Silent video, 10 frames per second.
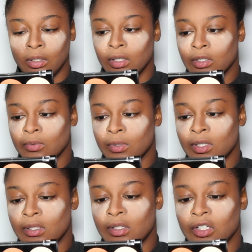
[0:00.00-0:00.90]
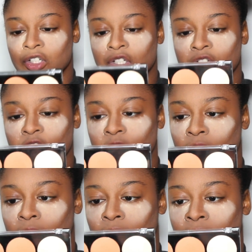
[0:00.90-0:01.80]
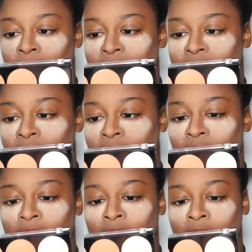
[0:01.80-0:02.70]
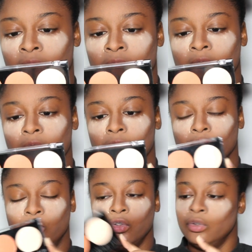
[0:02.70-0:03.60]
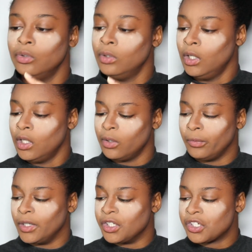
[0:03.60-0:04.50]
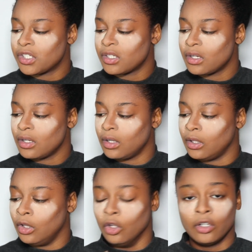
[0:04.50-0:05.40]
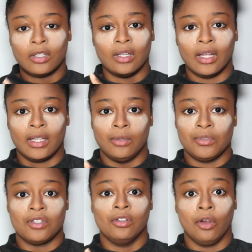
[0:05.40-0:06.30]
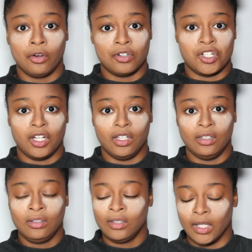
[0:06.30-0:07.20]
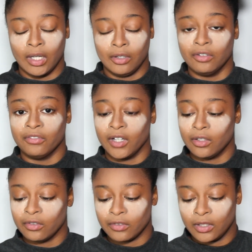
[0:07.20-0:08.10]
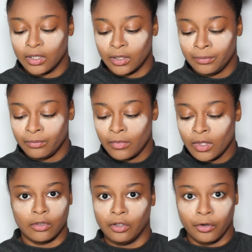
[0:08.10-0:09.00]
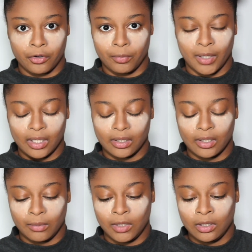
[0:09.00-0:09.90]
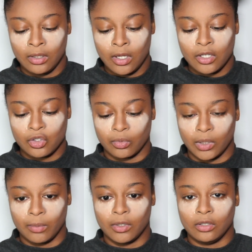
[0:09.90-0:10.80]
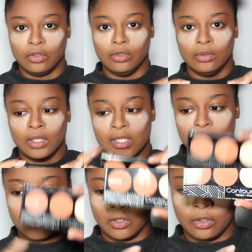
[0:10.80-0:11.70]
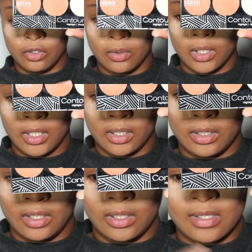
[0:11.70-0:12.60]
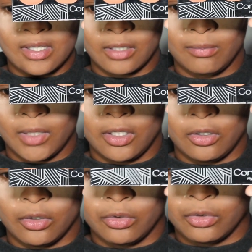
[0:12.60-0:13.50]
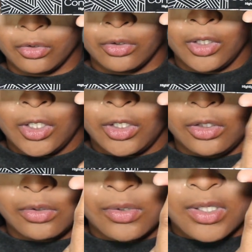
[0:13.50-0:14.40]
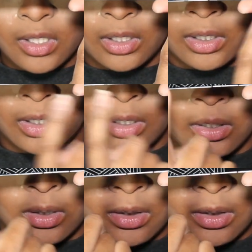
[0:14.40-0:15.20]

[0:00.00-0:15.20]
this was the shade in CK02, which looked like it was the darker shade that I could find over there, the darker palette I mean. So what I'm gonna do is I'm gonna go ahead and set my contour using